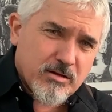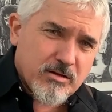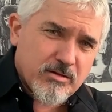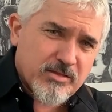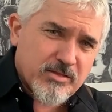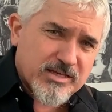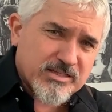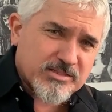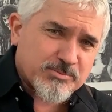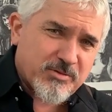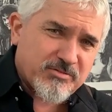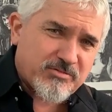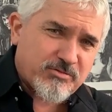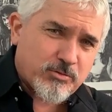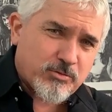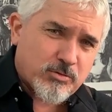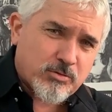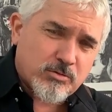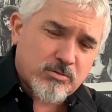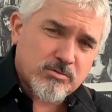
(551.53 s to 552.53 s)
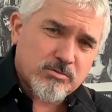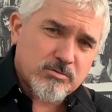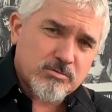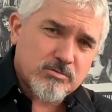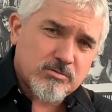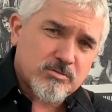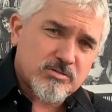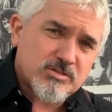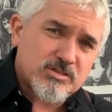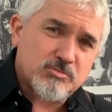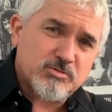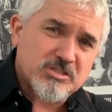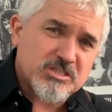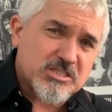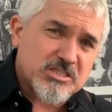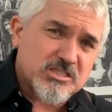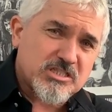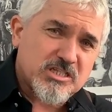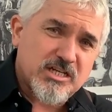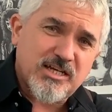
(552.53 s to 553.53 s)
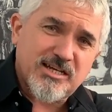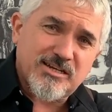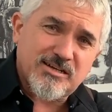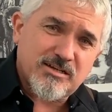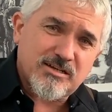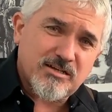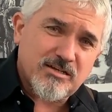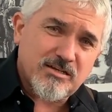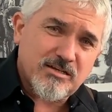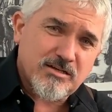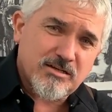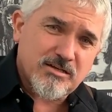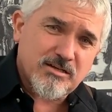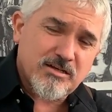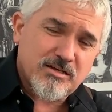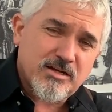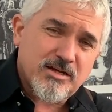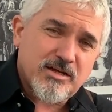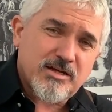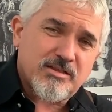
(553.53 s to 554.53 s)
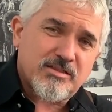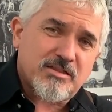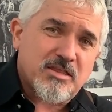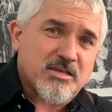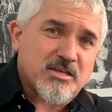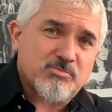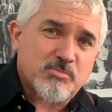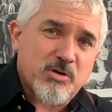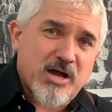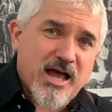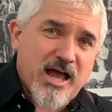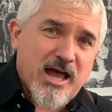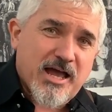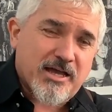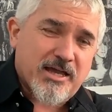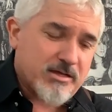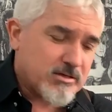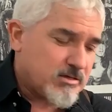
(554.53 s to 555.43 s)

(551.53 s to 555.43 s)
There's my 4, which is G. There's my A.